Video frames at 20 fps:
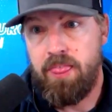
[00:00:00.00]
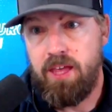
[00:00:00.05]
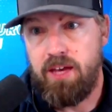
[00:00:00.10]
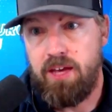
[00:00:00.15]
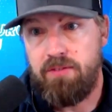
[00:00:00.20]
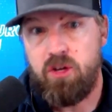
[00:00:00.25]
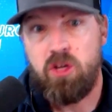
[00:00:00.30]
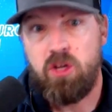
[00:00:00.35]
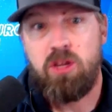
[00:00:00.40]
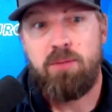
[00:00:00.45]

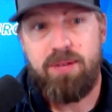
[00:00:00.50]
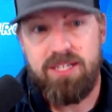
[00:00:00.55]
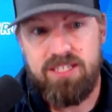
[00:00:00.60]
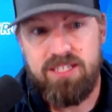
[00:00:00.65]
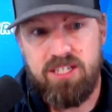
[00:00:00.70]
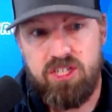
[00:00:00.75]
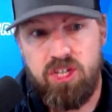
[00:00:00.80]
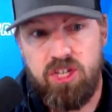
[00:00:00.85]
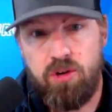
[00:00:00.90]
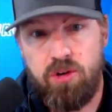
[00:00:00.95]
If you're the
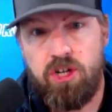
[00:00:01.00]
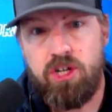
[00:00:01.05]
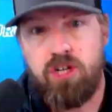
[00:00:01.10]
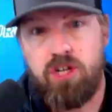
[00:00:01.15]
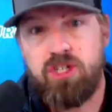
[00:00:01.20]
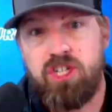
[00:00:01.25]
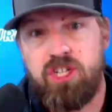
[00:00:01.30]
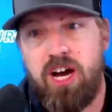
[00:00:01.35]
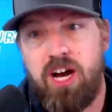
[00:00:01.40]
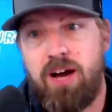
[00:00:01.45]
business owner,
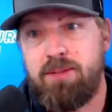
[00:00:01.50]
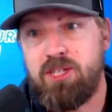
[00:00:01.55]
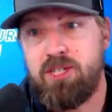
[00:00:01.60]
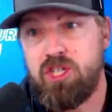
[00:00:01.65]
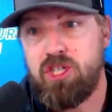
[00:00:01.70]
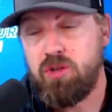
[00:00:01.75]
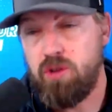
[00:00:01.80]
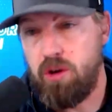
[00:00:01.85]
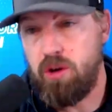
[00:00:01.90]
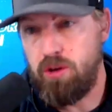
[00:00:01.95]
your job is
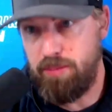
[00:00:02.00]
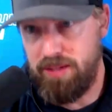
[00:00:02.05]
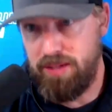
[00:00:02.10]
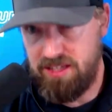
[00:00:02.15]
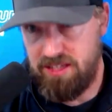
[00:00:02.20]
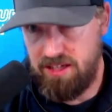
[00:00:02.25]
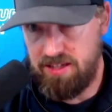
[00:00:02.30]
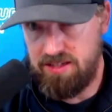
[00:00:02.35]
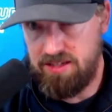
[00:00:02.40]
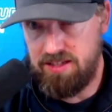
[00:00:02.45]
to grow the
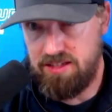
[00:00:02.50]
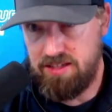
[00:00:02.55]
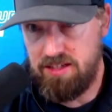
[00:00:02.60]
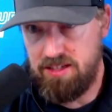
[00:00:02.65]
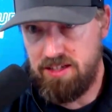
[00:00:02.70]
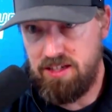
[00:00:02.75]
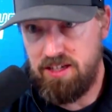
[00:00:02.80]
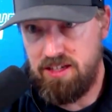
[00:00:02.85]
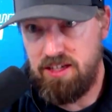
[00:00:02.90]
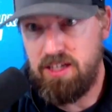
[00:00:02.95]
business.
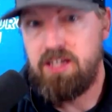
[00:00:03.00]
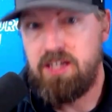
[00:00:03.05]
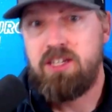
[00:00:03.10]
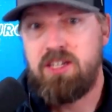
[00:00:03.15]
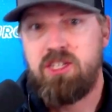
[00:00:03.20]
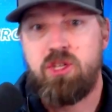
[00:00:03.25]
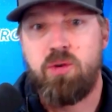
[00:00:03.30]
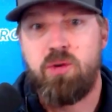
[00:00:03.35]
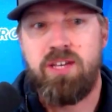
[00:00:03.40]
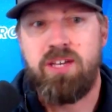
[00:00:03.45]

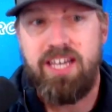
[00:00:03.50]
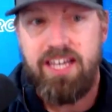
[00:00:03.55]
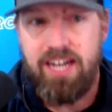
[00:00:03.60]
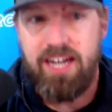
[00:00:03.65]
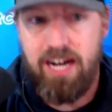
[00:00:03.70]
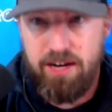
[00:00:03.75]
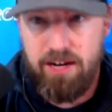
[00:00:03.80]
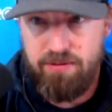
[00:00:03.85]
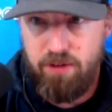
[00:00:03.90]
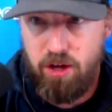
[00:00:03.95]
So get
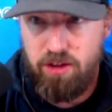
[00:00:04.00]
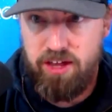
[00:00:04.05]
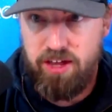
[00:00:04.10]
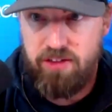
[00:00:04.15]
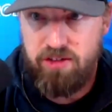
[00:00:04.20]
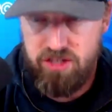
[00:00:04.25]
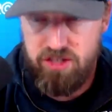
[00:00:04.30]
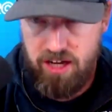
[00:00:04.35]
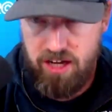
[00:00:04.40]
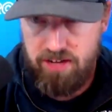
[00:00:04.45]
out of all the
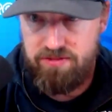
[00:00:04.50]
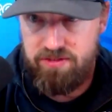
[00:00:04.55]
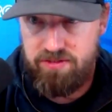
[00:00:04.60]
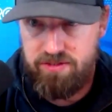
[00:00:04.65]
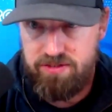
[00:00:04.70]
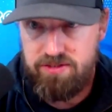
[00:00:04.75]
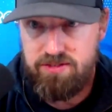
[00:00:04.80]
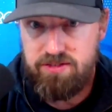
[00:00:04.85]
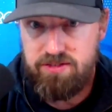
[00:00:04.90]
other stuff.